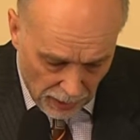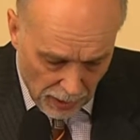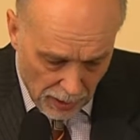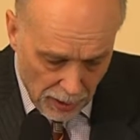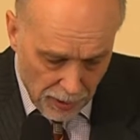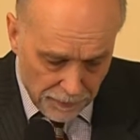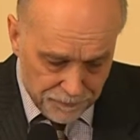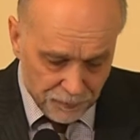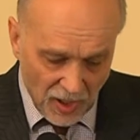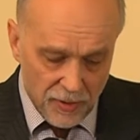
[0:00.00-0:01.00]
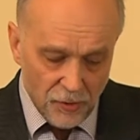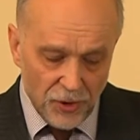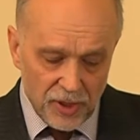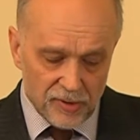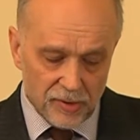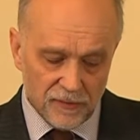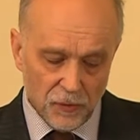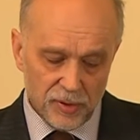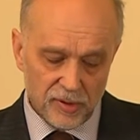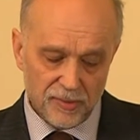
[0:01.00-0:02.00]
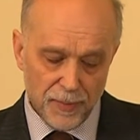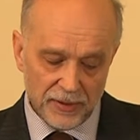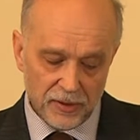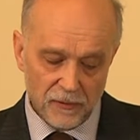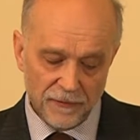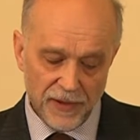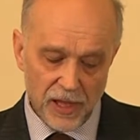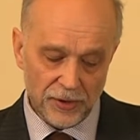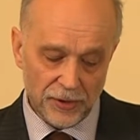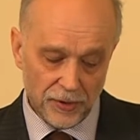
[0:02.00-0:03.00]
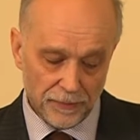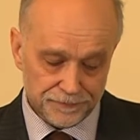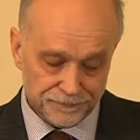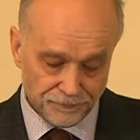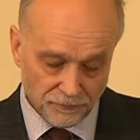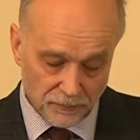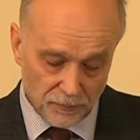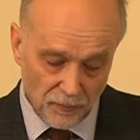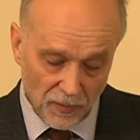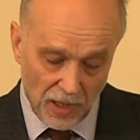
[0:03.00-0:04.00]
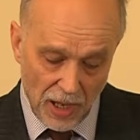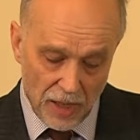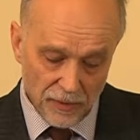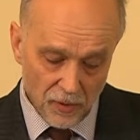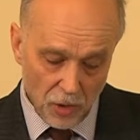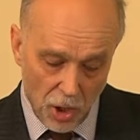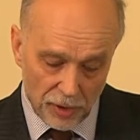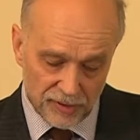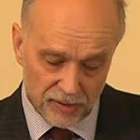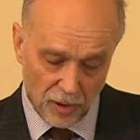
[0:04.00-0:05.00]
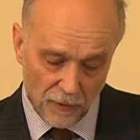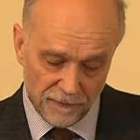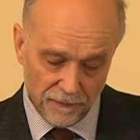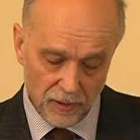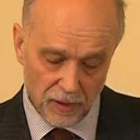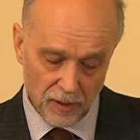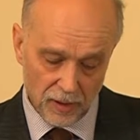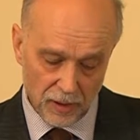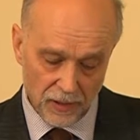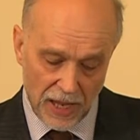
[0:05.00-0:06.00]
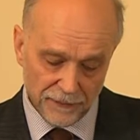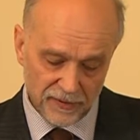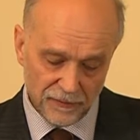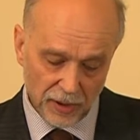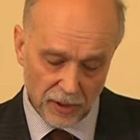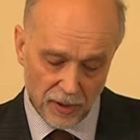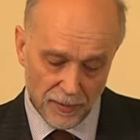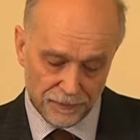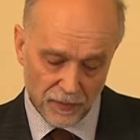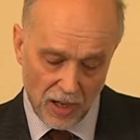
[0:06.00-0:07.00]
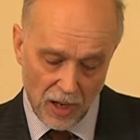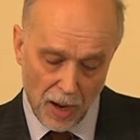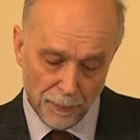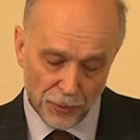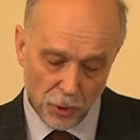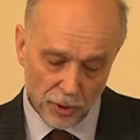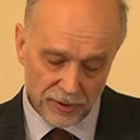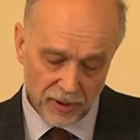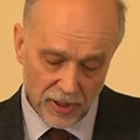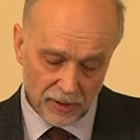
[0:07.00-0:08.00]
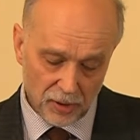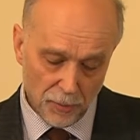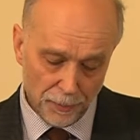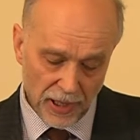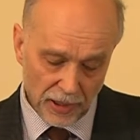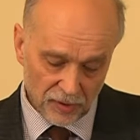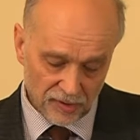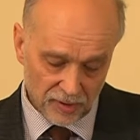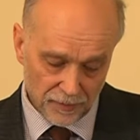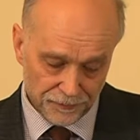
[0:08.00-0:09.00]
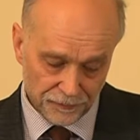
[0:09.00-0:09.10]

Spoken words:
The reasons for this mental failure and the loss of life's vigor are broad and complex,